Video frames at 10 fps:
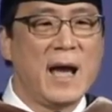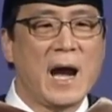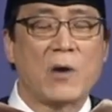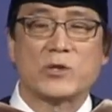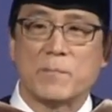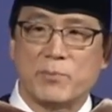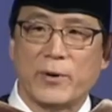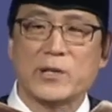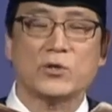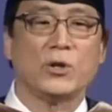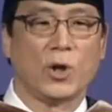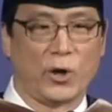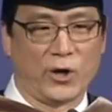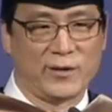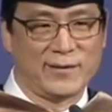I was impressed to
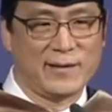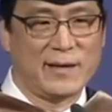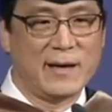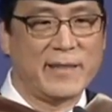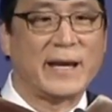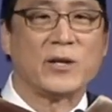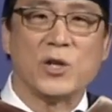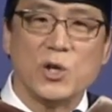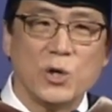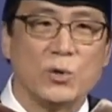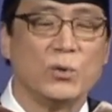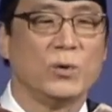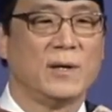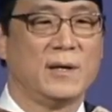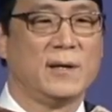learn that you,
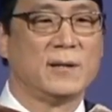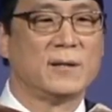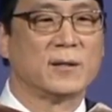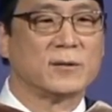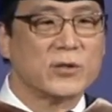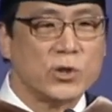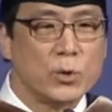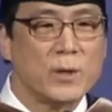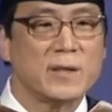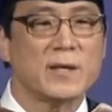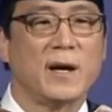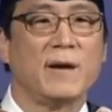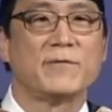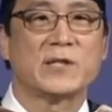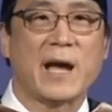the student
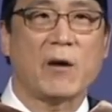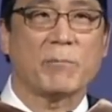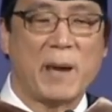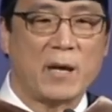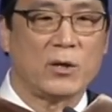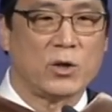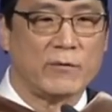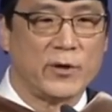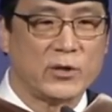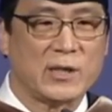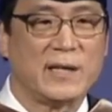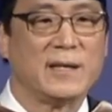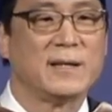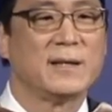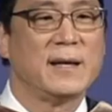of South Baylo University
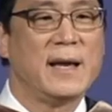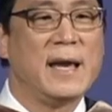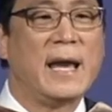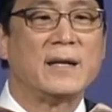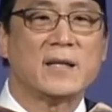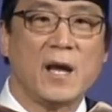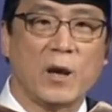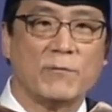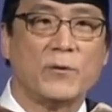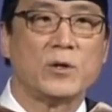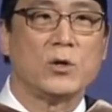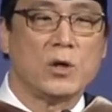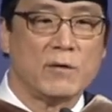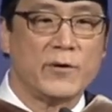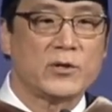and California
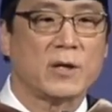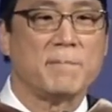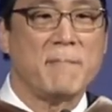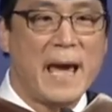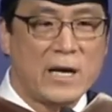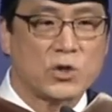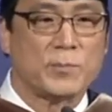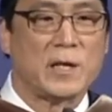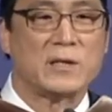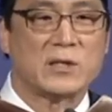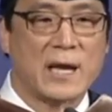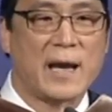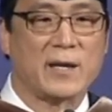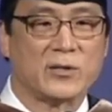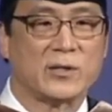University of Management and
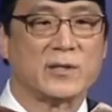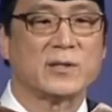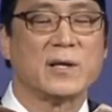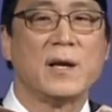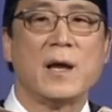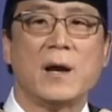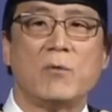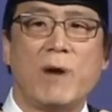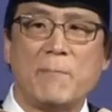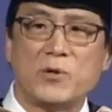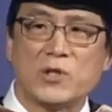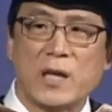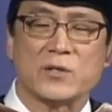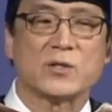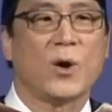Sciences,
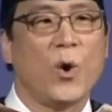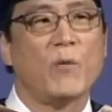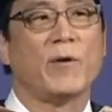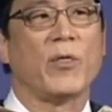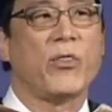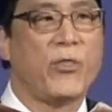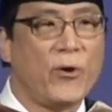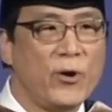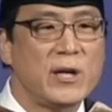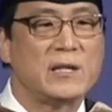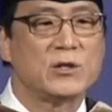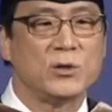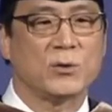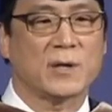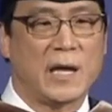represents over
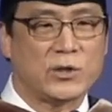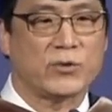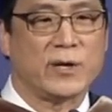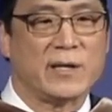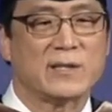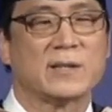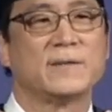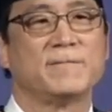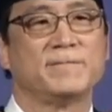32 countries.